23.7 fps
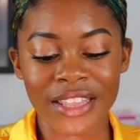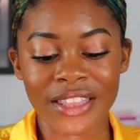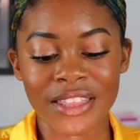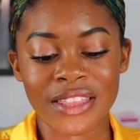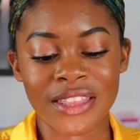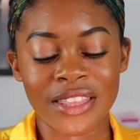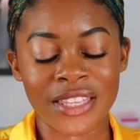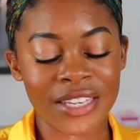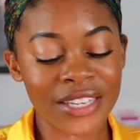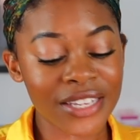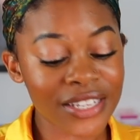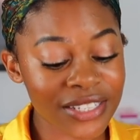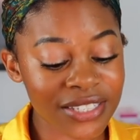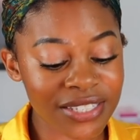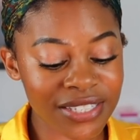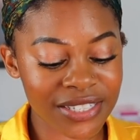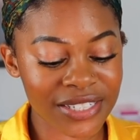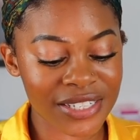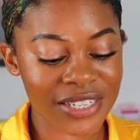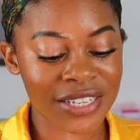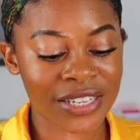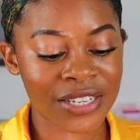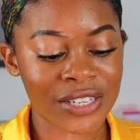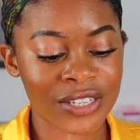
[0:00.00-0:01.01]
This
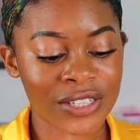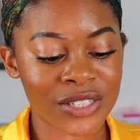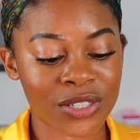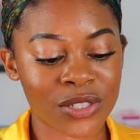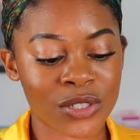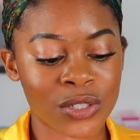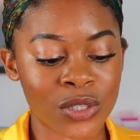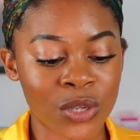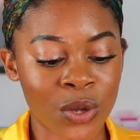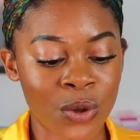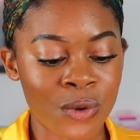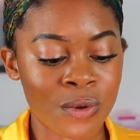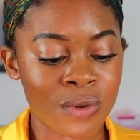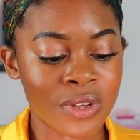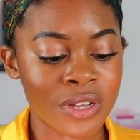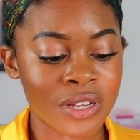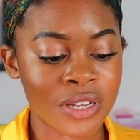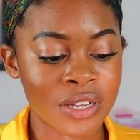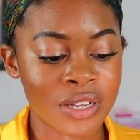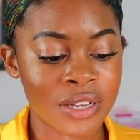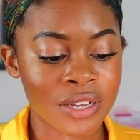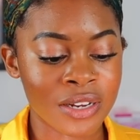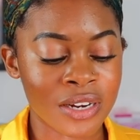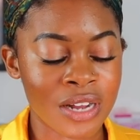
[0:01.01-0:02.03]
is so
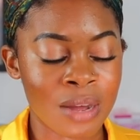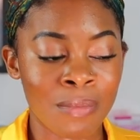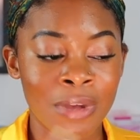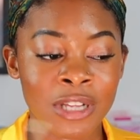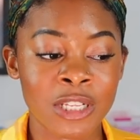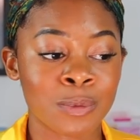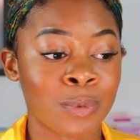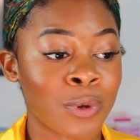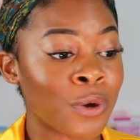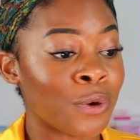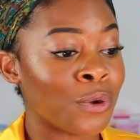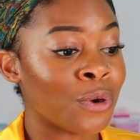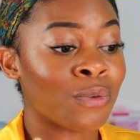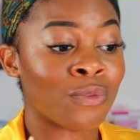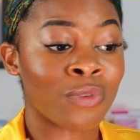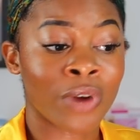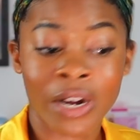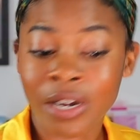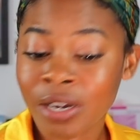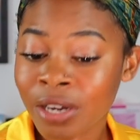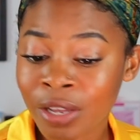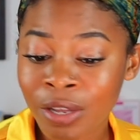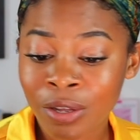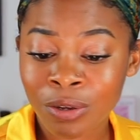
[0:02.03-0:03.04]
good. I'm about to put it on
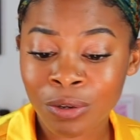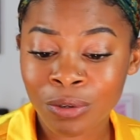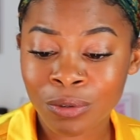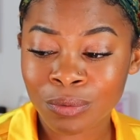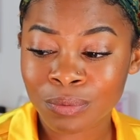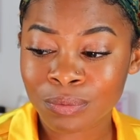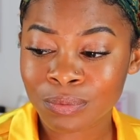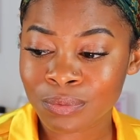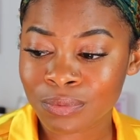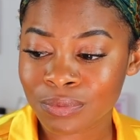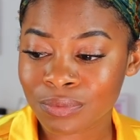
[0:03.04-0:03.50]
right now.